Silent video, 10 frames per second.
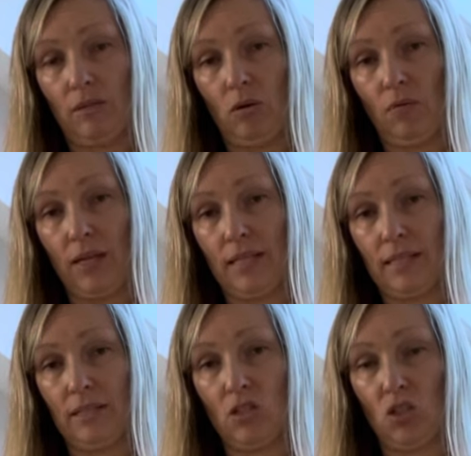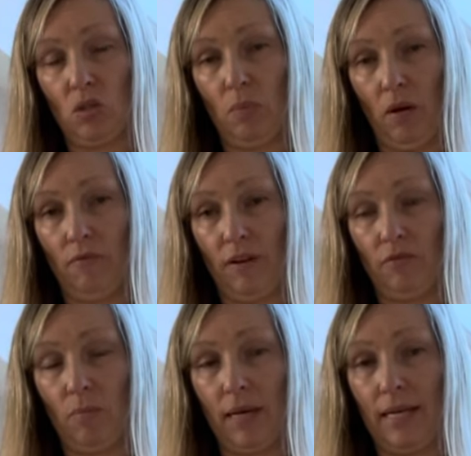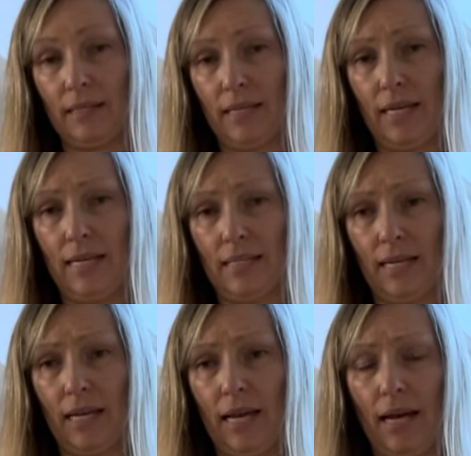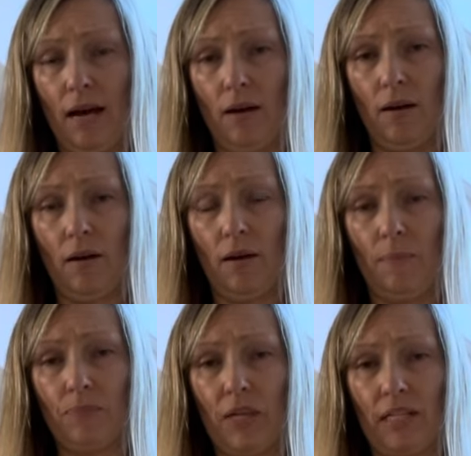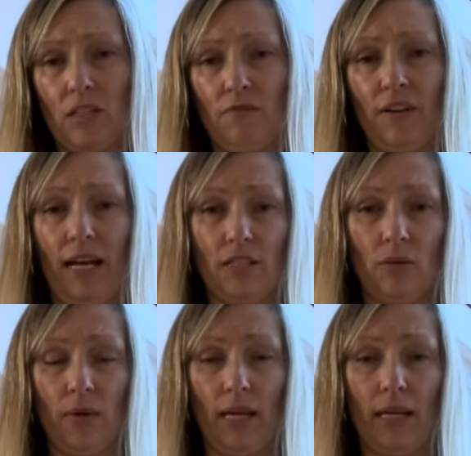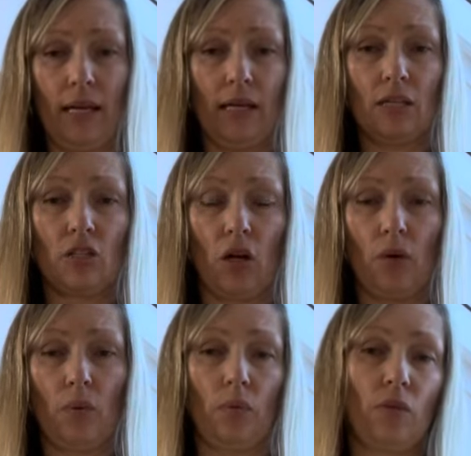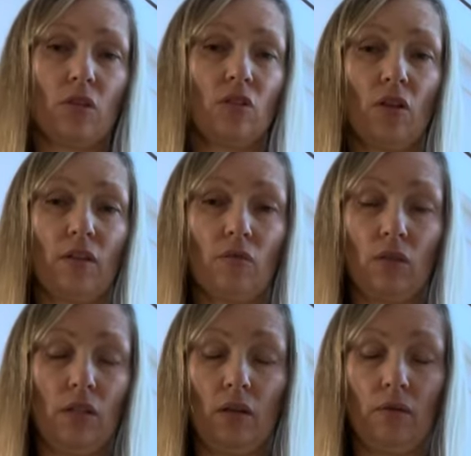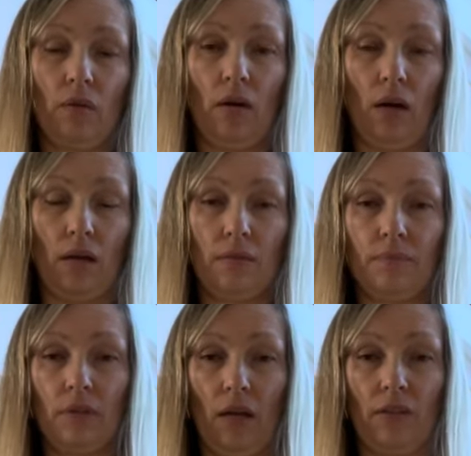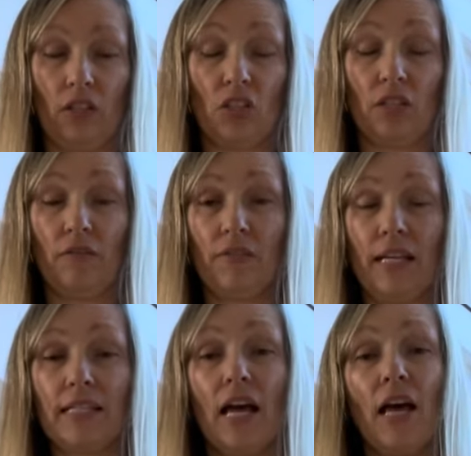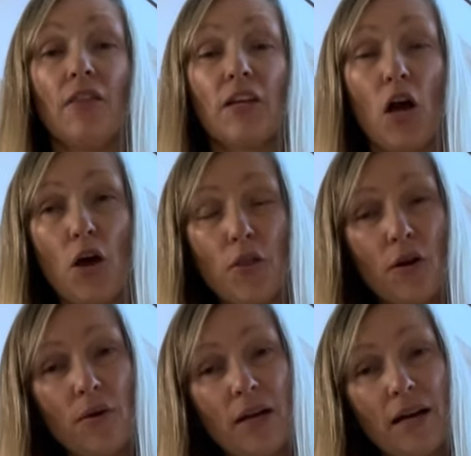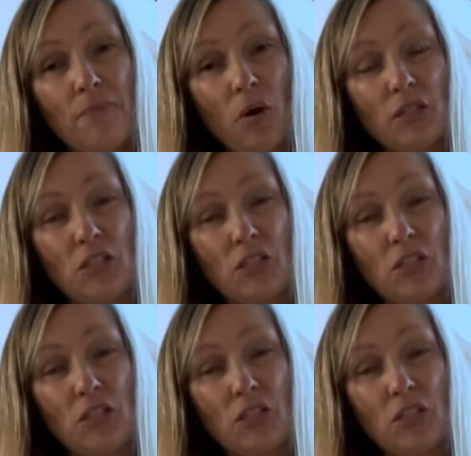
on this. It's just perfect for me. It's easy, it's flattering, so there's nothing, you know, I just love these. The other ponte